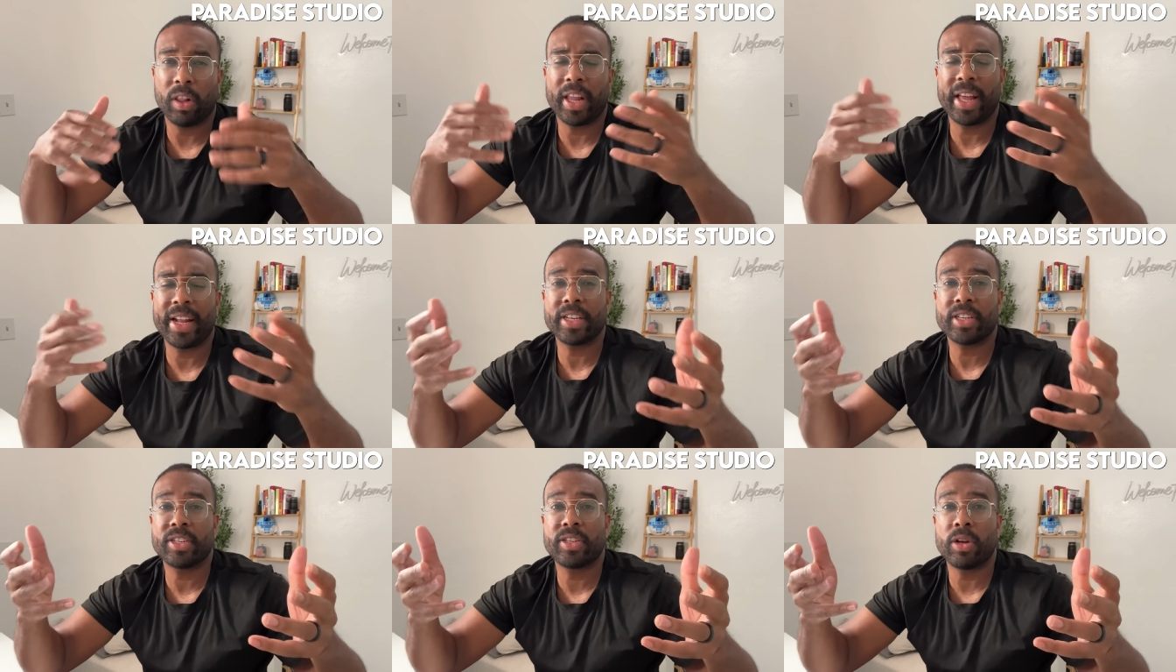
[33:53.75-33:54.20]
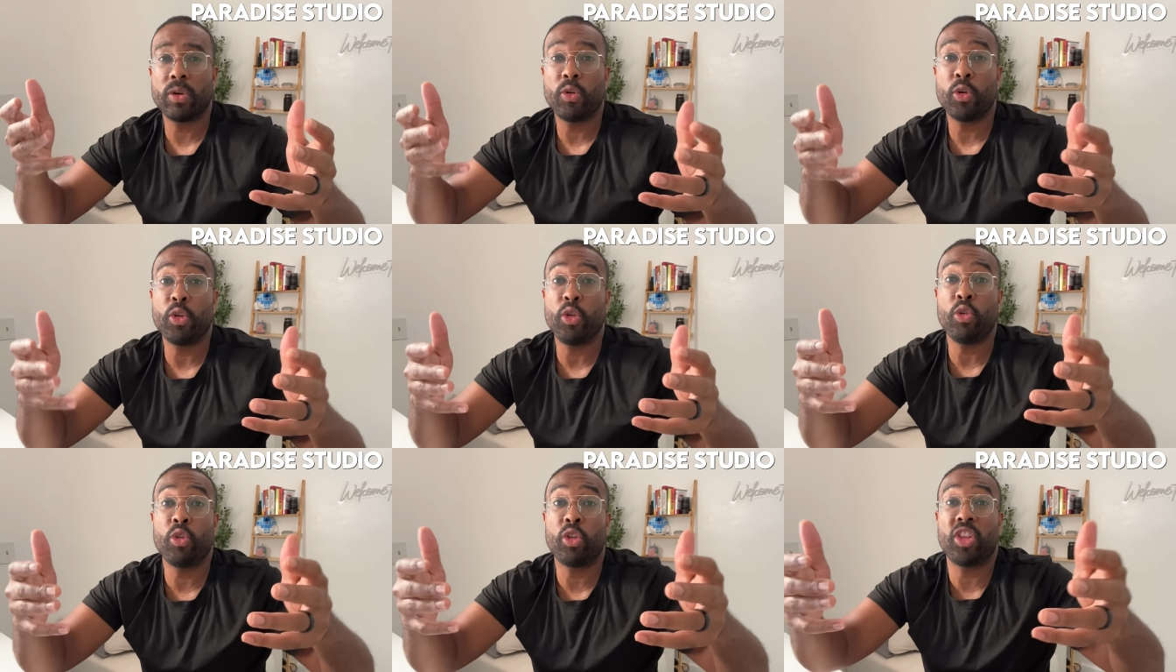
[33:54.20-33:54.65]
Let us know
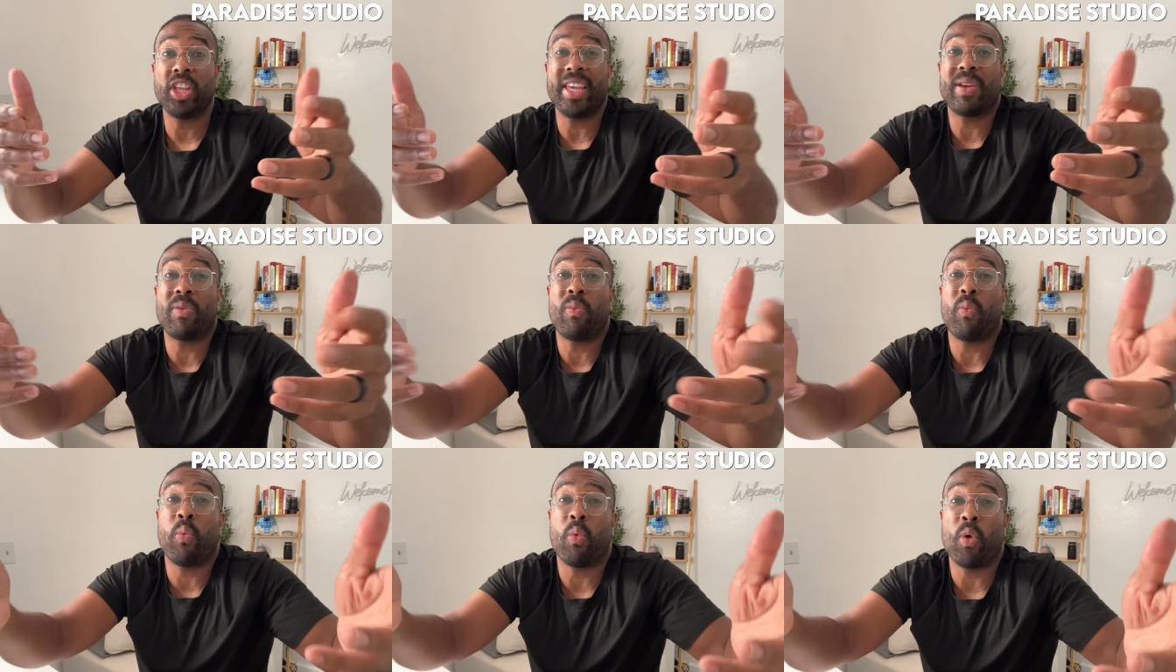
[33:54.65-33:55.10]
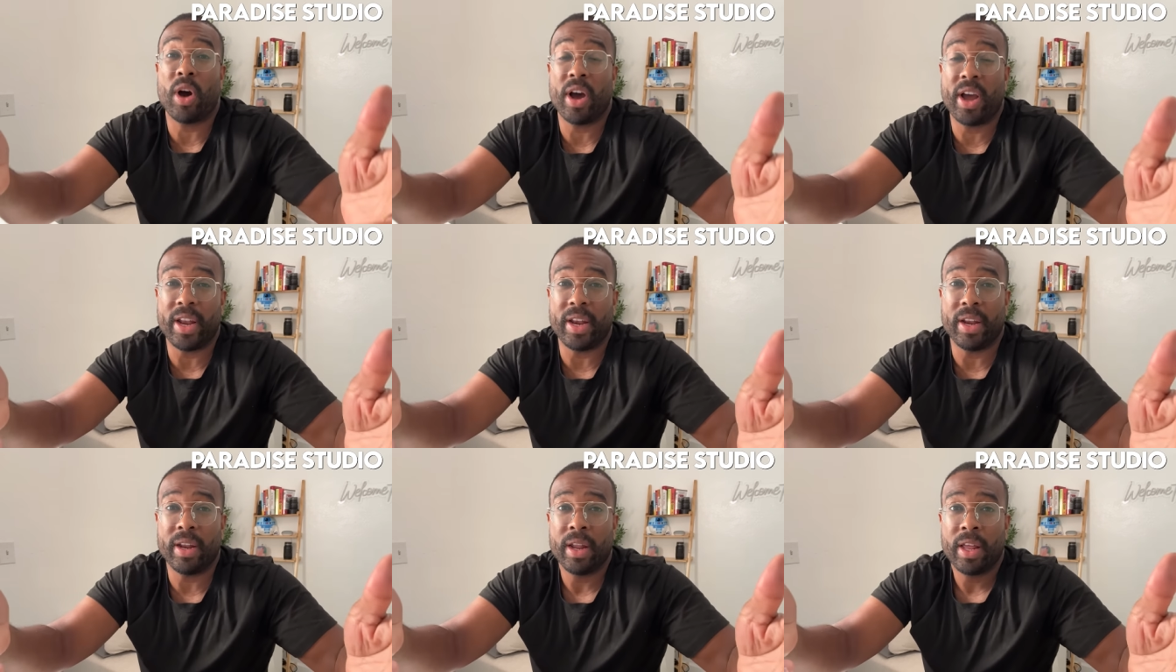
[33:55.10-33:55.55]
who you think
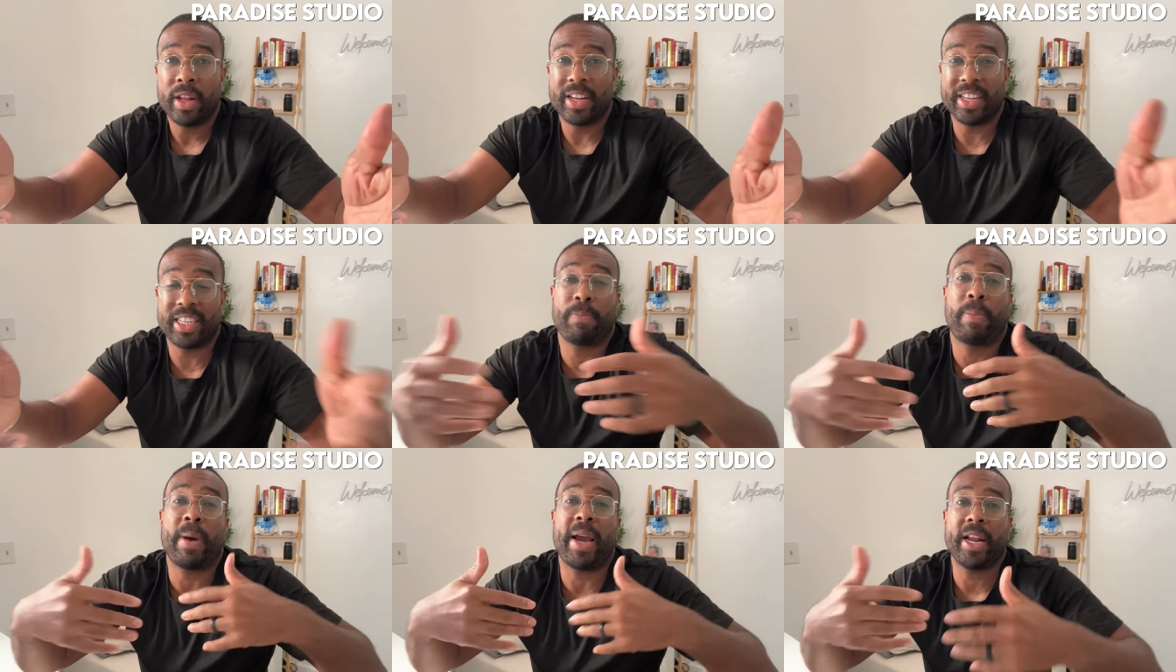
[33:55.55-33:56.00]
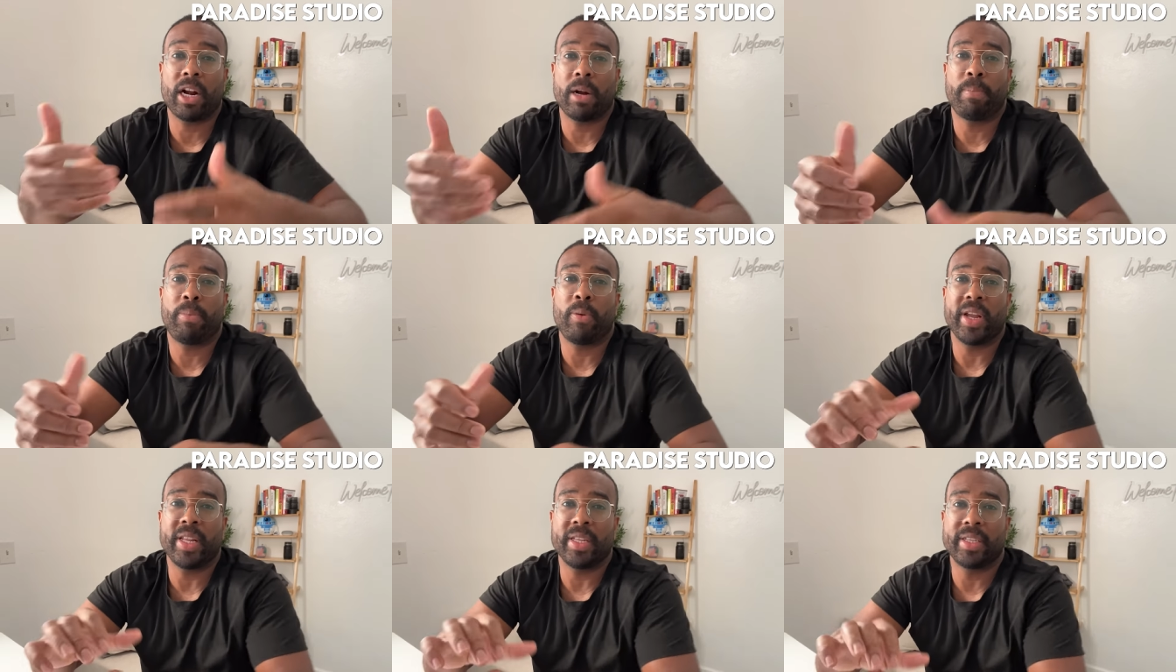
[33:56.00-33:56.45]
won despite our point